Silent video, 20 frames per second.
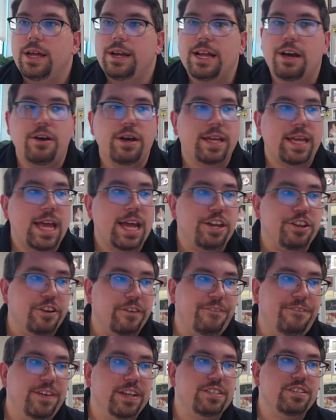Now again,
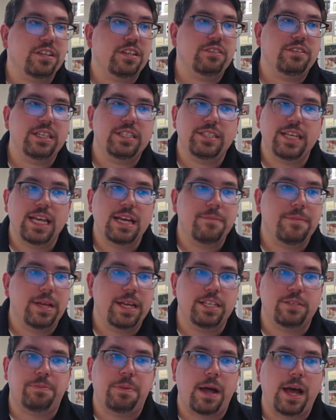your physical exam
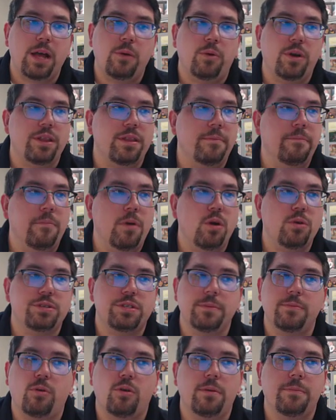is probably one of the
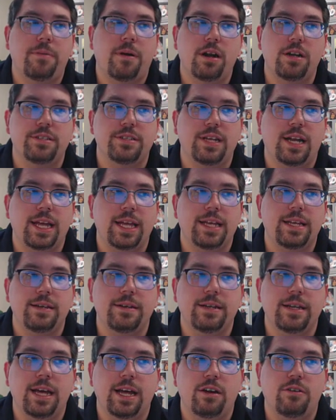most important parts that I
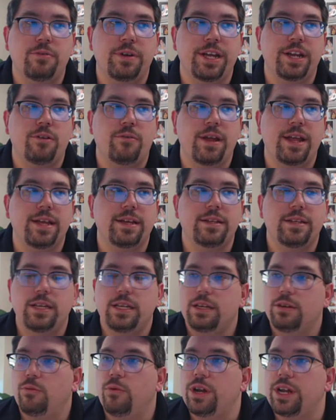can uh, reiterate
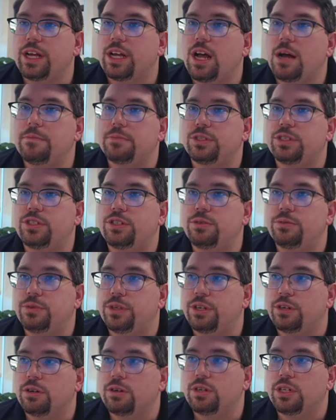when it comes to
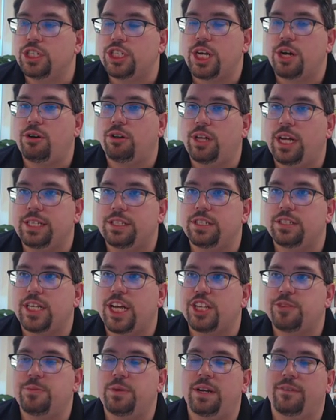your generalized
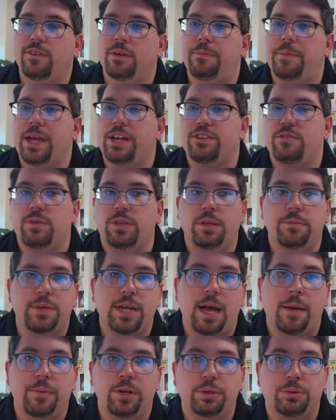assessment of a patient with
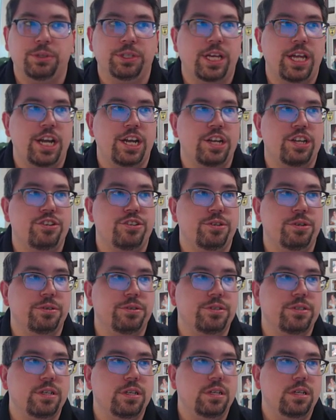abdominal related
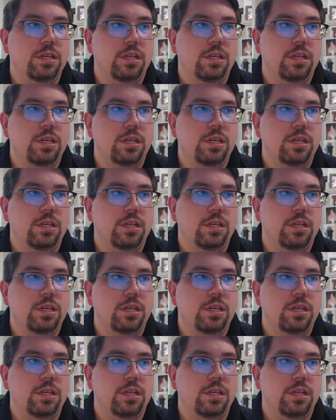issues.